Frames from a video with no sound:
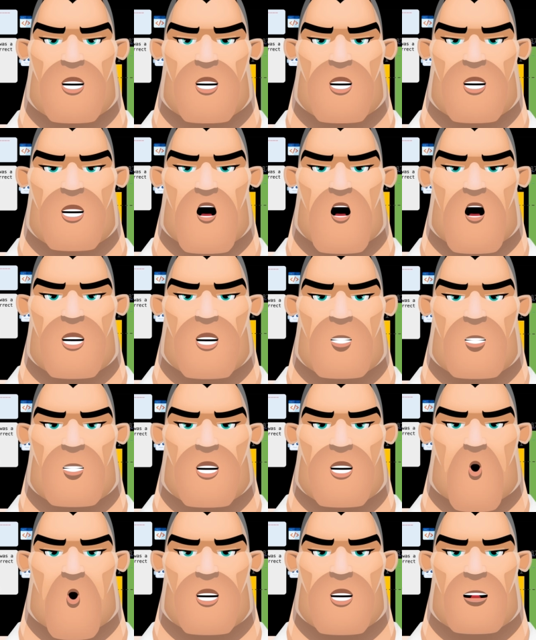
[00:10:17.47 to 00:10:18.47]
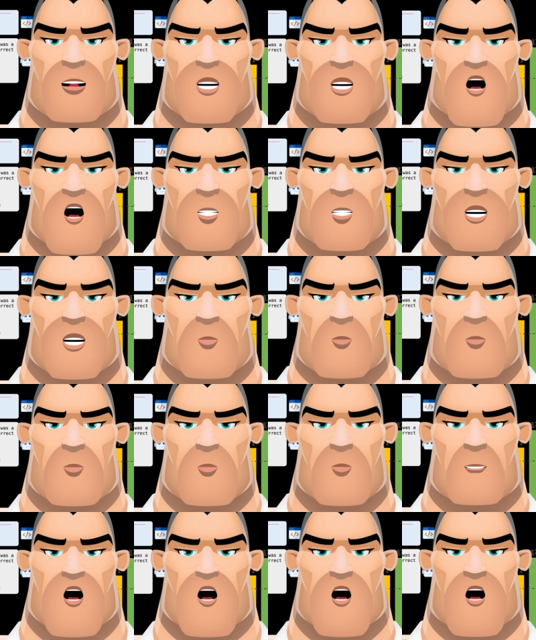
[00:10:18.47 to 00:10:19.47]
Sounds like a crucial concept
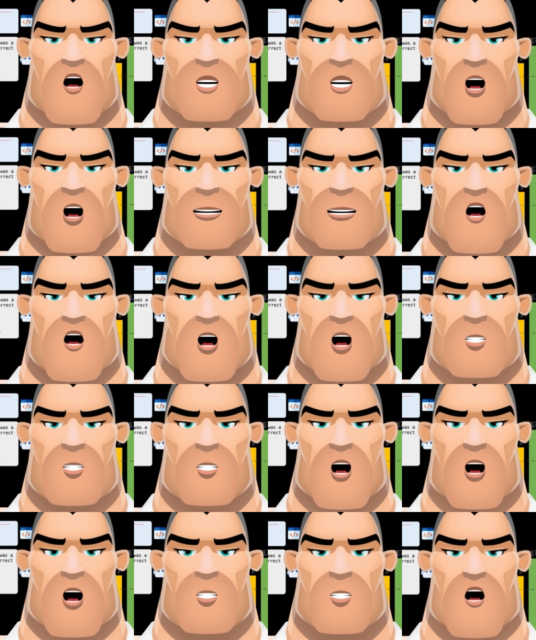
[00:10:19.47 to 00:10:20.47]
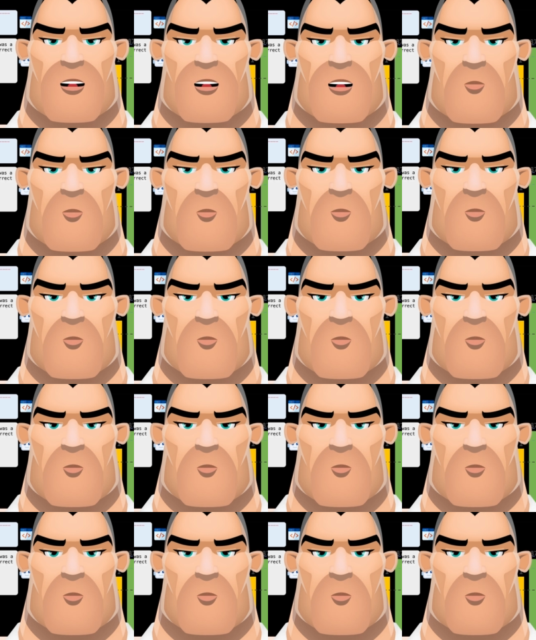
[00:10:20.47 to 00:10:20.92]
for our AI guard dog.